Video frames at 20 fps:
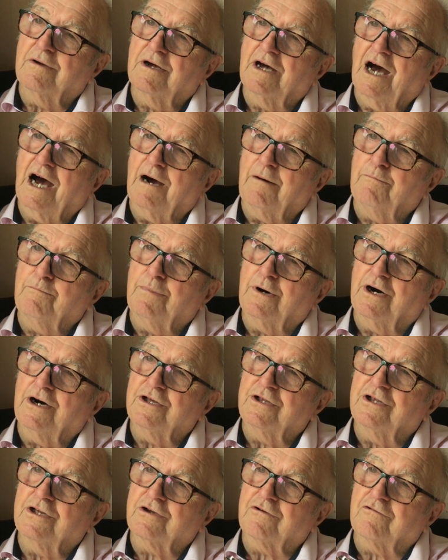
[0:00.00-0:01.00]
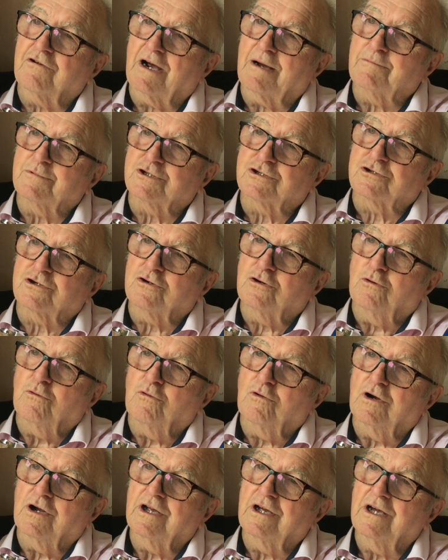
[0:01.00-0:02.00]
up by the grammar
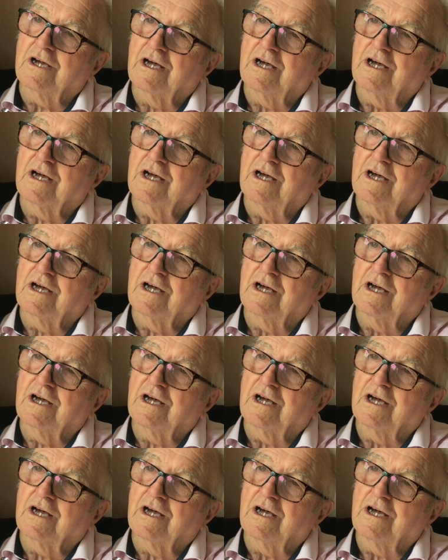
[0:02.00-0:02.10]
school.